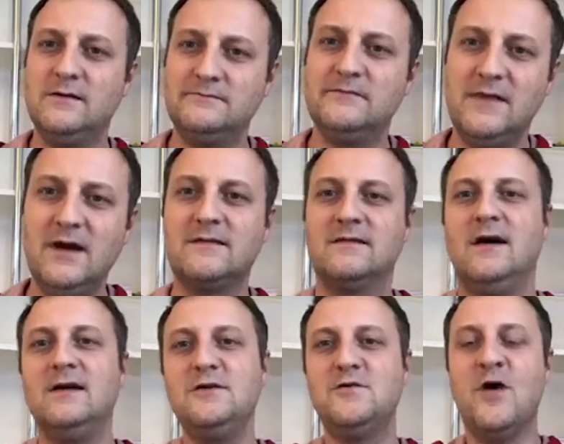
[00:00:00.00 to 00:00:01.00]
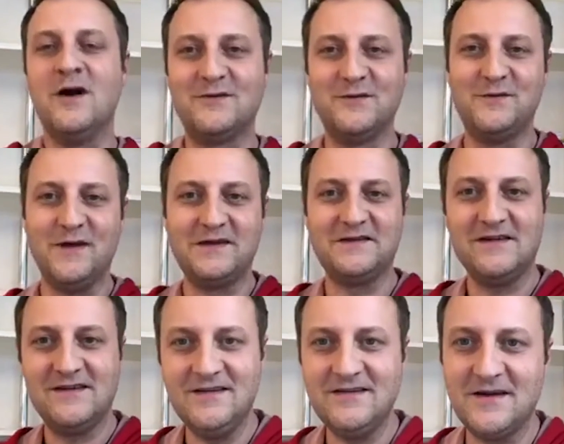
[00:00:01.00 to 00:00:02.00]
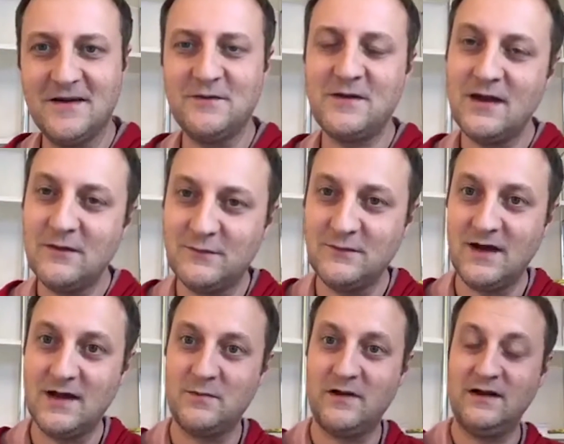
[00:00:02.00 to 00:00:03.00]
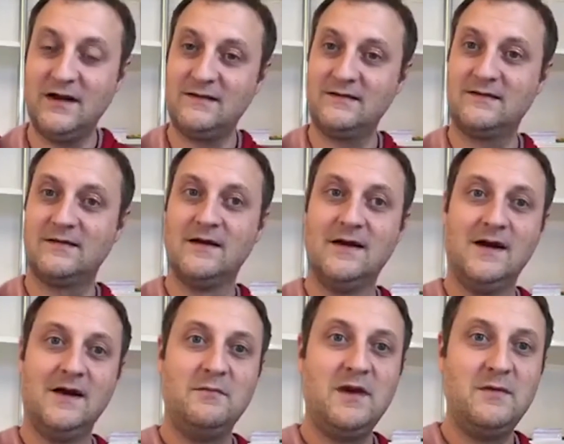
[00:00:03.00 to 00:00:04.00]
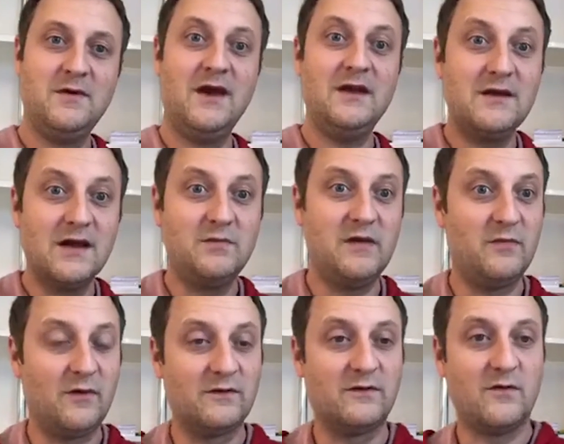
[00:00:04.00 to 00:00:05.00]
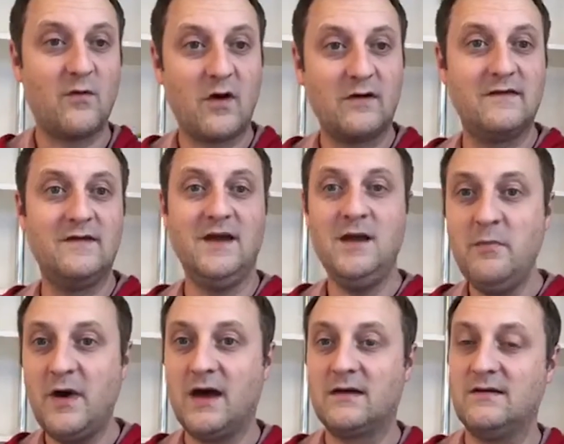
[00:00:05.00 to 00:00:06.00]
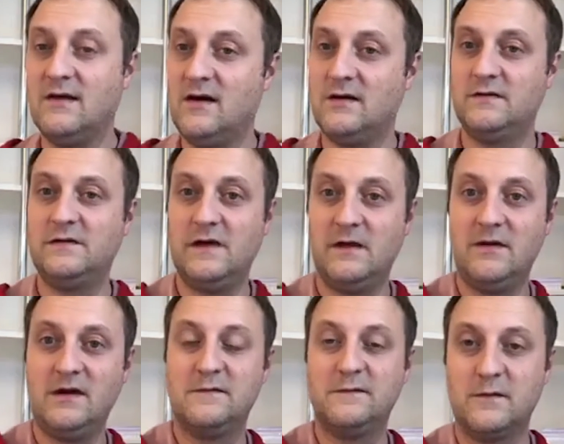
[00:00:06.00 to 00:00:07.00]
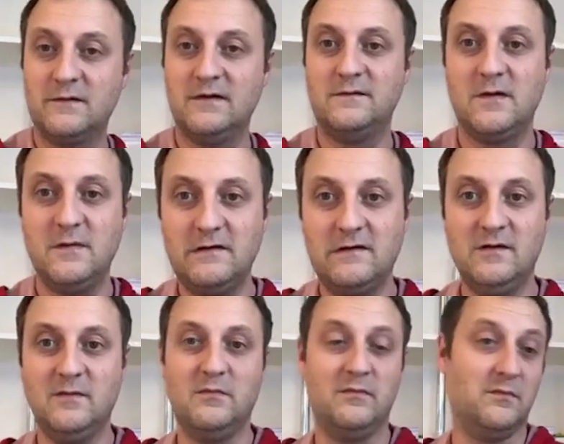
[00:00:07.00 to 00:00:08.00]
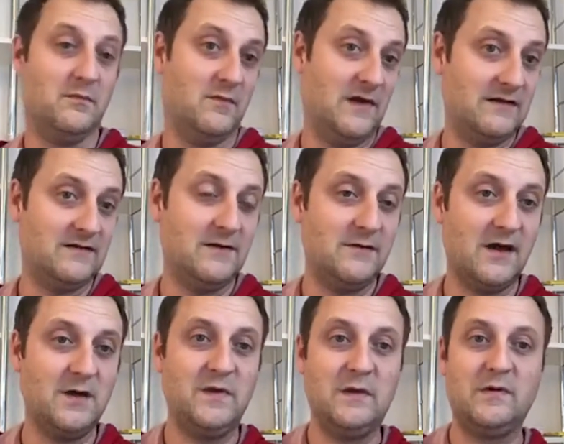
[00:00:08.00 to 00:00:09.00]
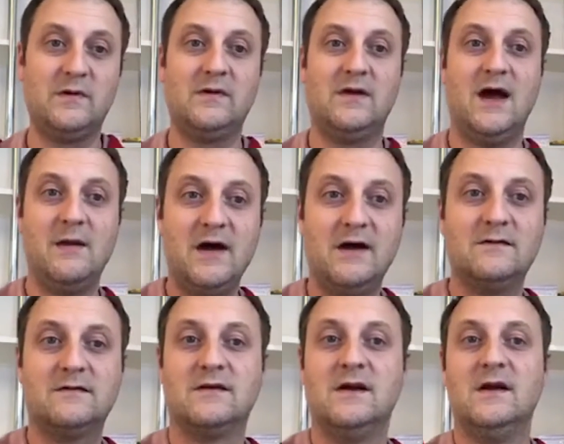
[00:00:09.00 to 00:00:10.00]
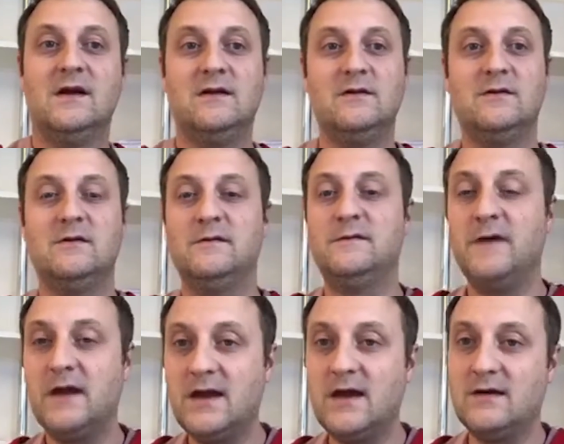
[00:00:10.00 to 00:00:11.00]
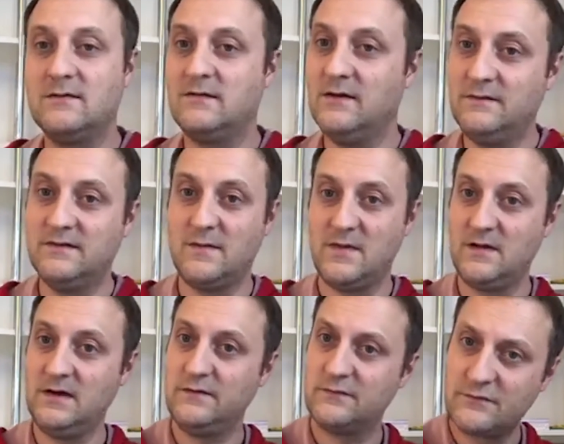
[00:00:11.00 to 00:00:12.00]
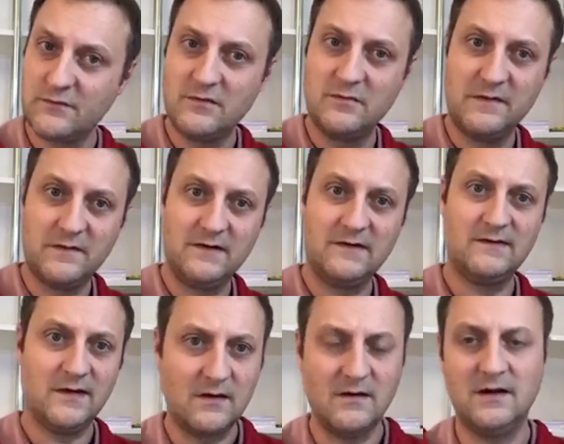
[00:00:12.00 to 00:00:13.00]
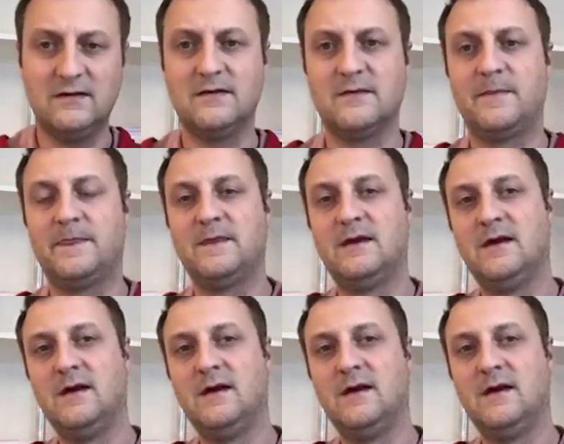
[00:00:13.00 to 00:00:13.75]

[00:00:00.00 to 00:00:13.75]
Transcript: You know, yes, how do you want to fact check the internet? You cannot do that, but let's maybe educate people towards the impact of sharing false information. Let's educate people about, you know, finding out if something is true before they're circulated.